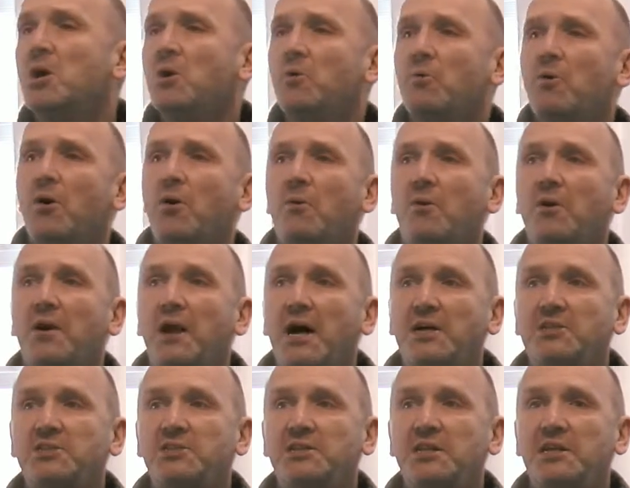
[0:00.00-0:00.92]
what we're
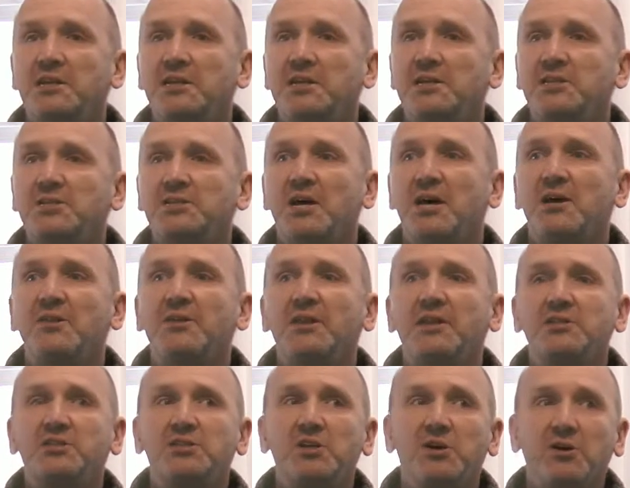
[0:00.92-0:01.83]
asking is that
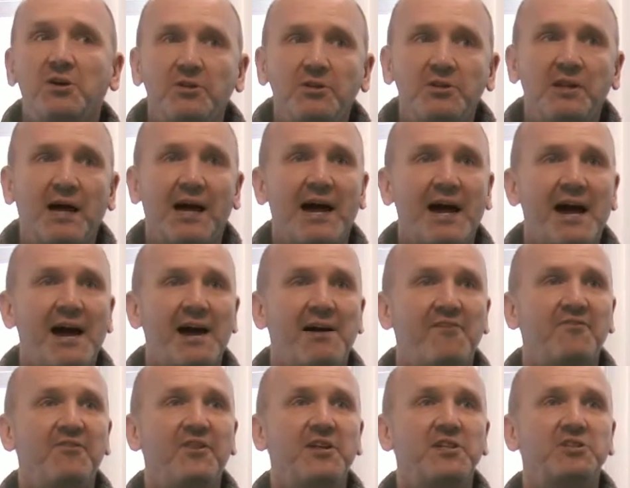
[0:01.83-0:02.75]
they don't
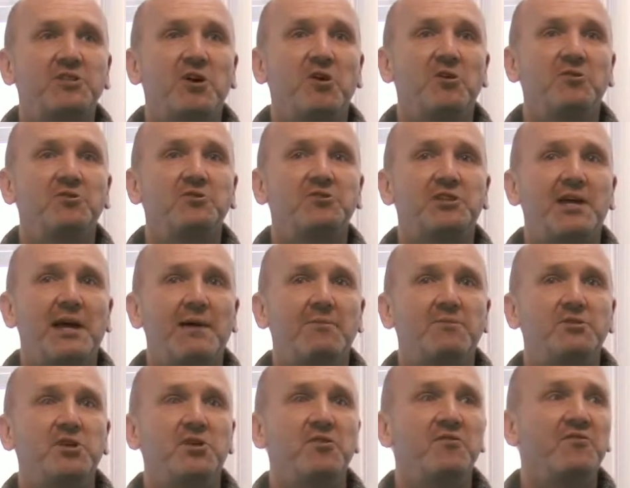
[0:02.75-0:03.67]
have this
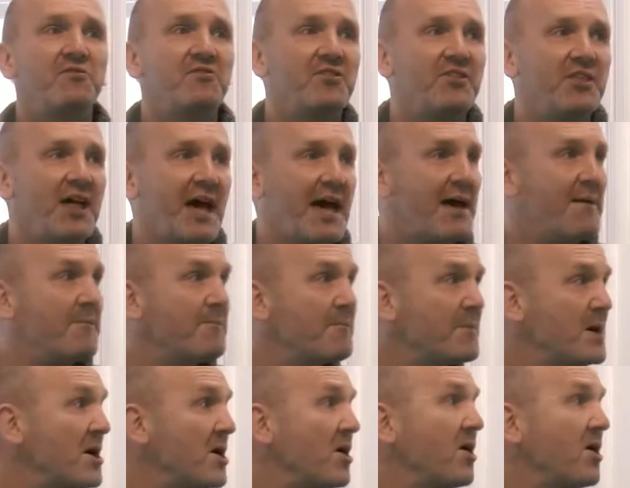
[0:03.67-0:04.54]
concept of them,